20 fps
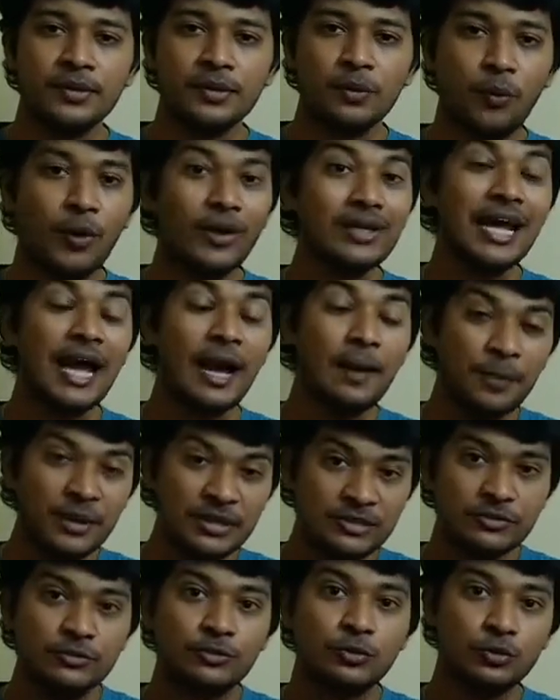What
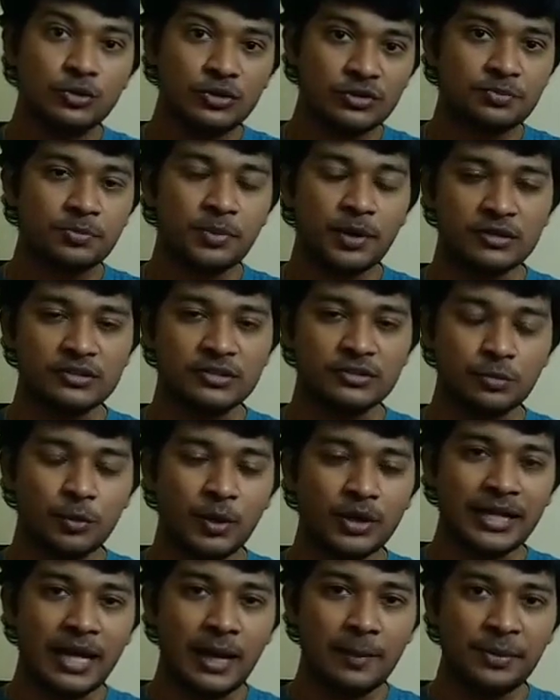happens through this process?
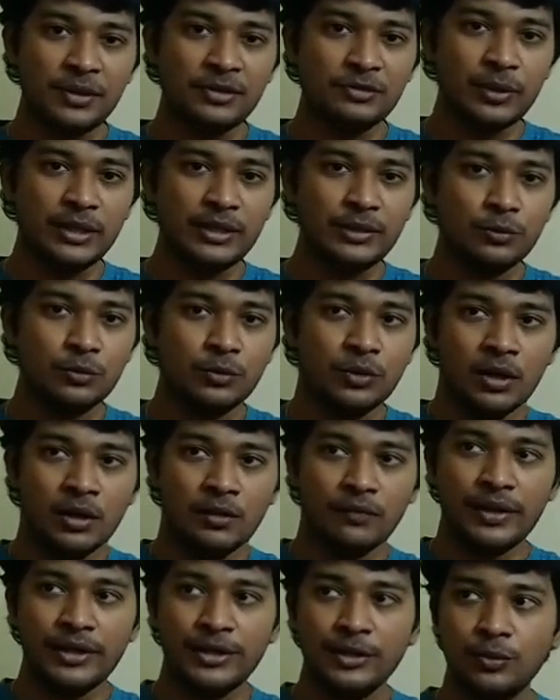What happens
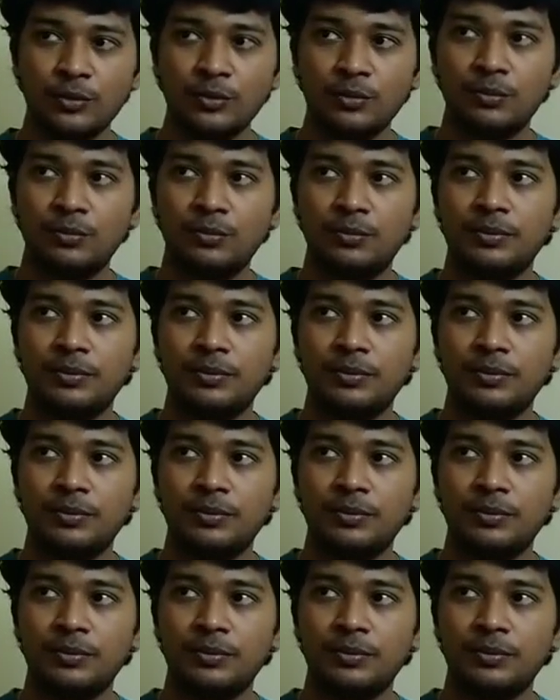when you